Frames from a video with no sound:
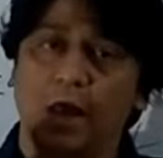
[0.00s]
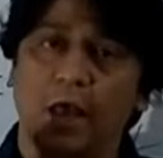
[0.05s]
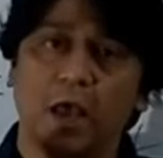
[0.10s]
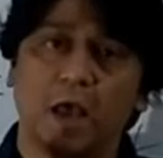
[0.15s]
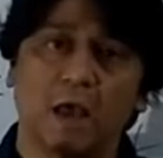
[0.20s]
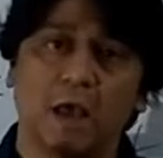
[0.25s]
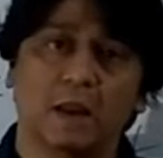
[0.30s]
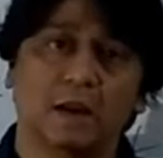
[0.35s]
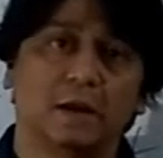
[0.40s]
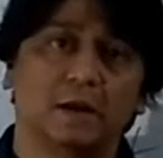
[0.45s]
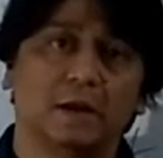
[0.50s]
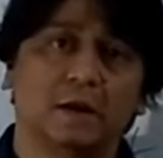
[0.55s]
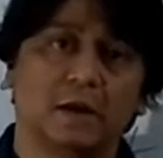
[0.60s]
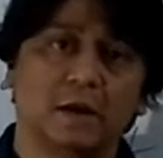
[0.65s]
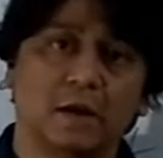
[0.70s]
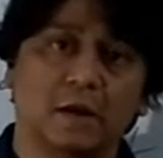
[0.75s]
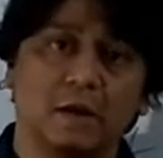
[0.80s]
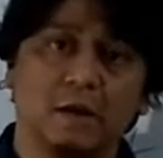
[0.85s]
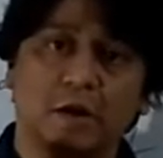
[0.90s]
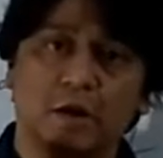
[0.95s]
and
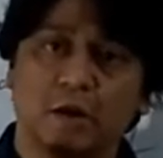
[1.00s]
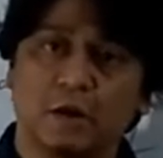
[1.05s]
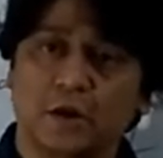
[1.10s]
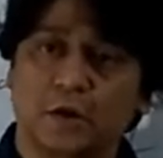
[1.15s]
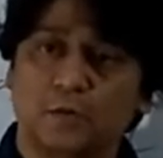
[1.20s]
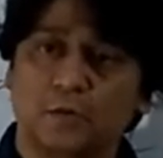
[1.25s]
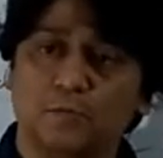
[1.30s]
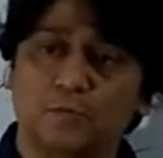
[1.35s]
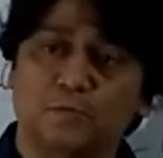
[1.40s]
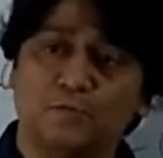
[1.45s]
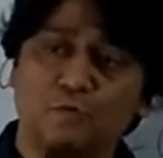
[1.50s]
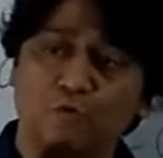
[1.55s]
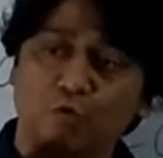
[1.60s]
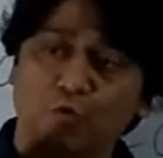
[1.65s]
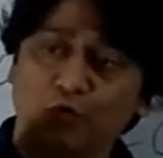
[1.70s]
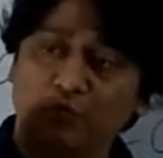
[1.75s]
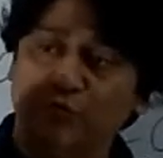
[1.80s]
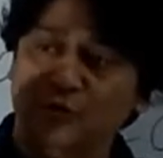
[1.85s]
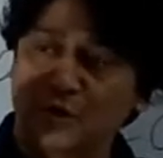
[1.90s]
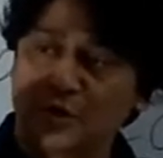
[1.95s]

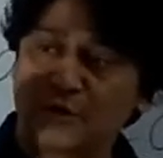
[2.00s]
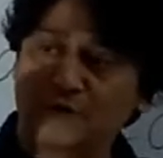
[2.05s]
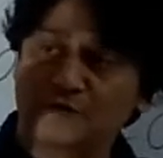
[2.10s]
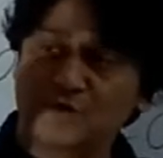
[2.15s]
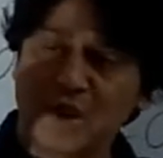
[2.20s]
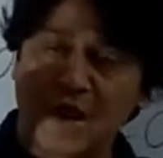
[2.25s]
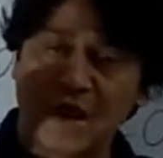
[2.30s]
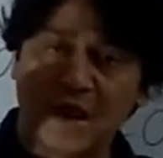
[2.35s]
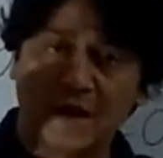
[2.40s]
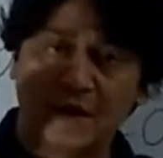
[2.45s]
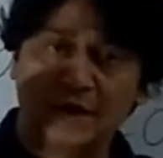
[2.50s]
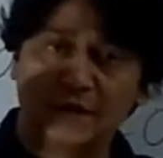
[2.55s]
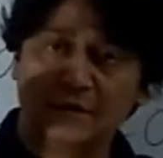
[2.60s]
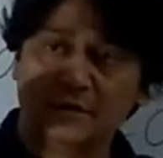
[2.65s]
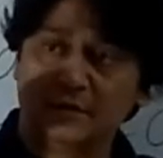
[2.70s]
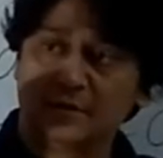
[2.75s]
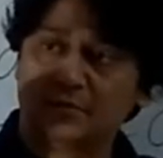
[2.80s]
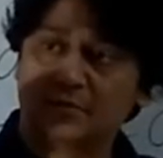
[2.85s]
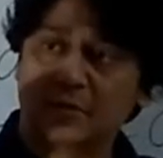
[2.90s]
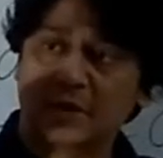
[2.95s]
move one of the
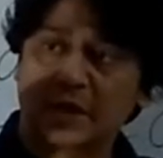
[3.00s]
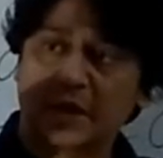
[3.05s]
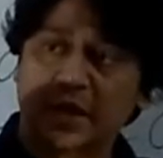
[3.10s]
end